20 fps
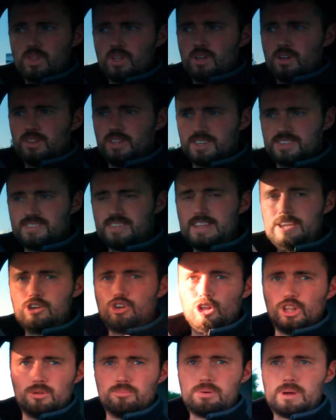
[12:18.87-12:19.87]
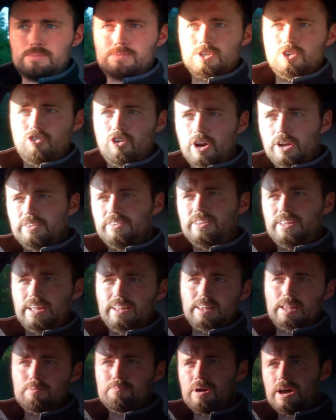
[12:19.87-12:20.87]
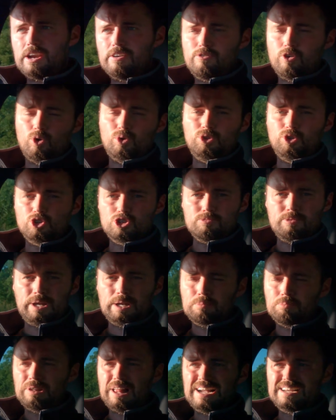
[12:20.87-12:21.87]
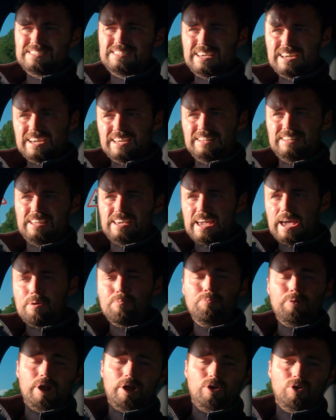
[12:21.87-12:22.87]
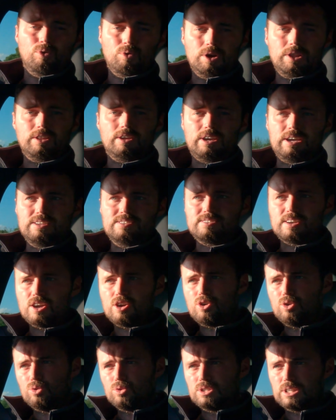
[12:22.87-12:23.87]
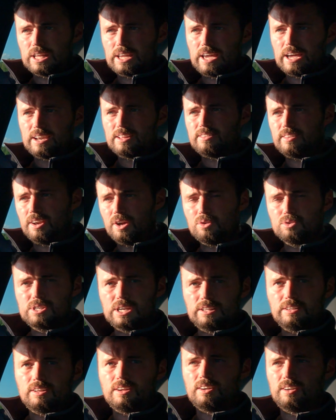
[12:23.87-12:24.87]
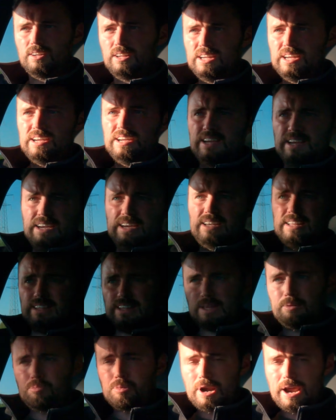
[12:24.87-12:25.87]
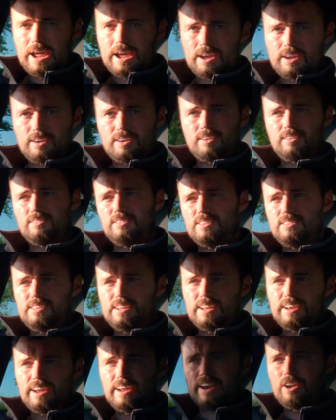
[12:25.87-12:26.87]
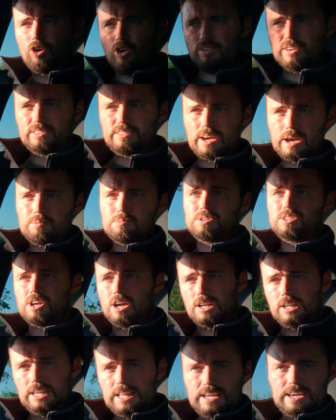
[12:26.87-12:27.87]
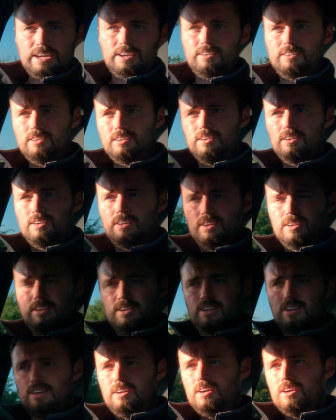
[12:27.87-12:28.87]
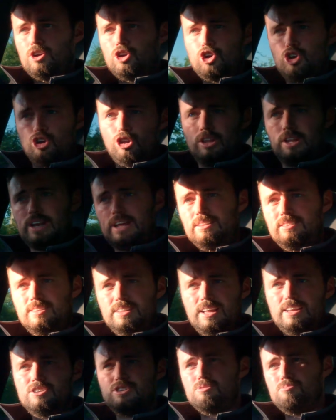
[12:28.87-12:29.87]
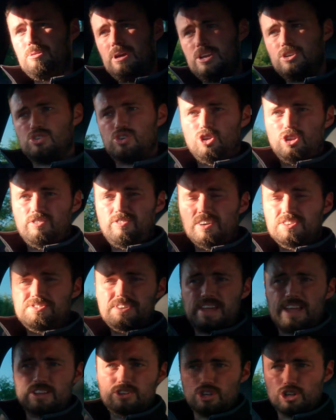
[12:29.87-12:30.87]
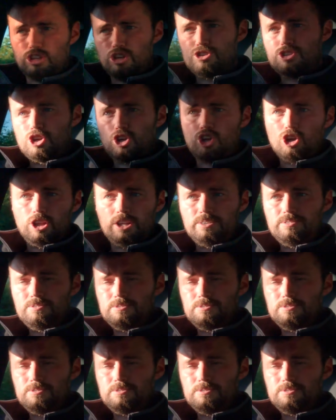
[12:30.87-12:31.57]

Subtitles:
There's 3 coolant pipes that run under the inlet manifold. Those are made of plastic and they get brittle with the heat cycles like anything else in there. They break, deteriorate over time, and start leaking coolant into the engine bay. So the first thing is you're losing coolant,